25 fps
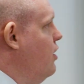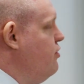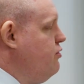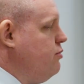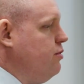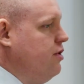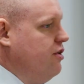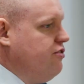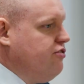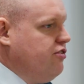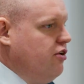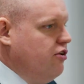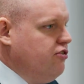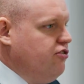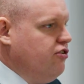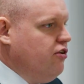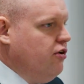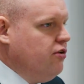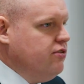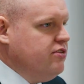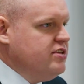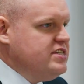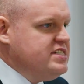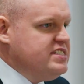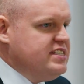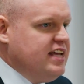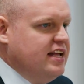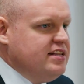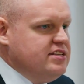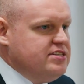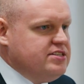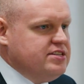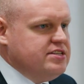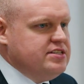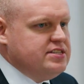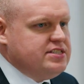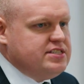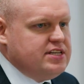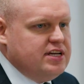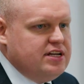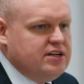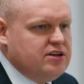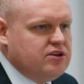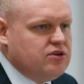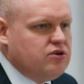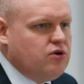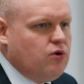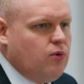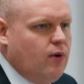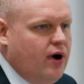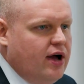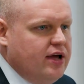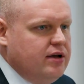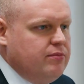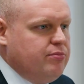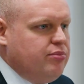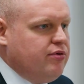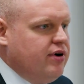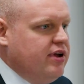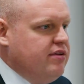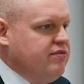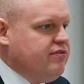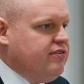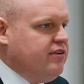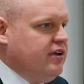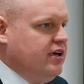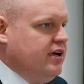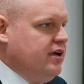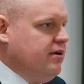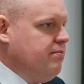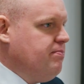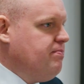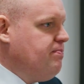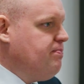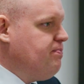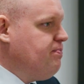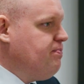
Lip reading: So I'm going to touch on sentencing quite briefly.